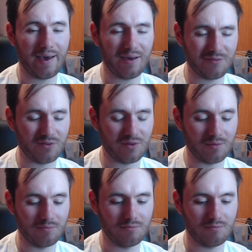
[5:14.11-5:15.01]

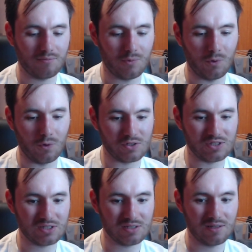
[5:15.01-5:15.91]
after
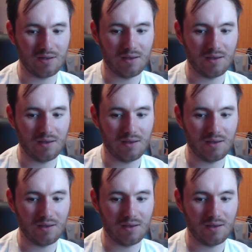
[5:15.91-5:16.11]
August.